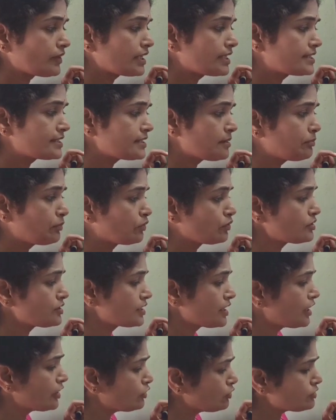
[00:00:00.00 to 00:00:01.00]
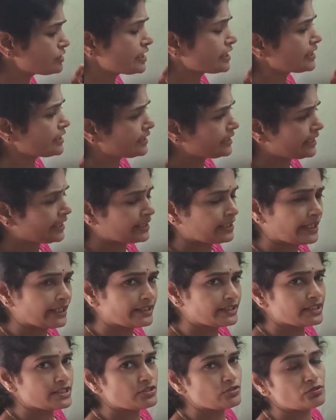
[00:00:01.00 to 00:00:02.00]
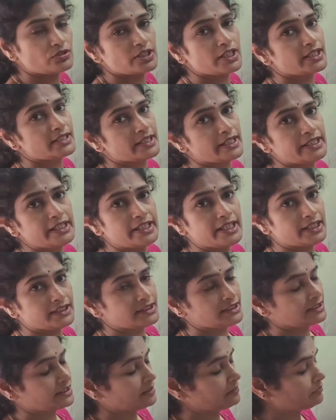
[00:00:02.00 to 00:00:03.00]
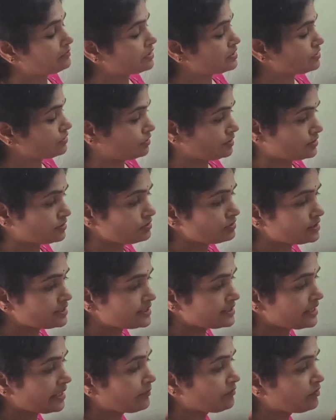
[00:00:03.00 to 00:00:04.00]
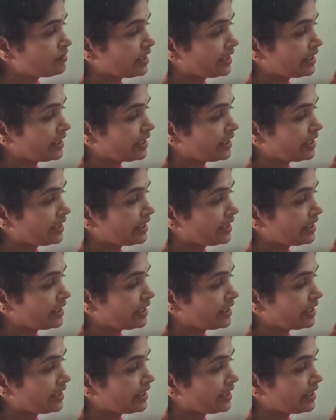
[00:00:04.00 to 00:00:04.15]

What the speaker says: Suppose you take like this, you take any other numbers also the same way.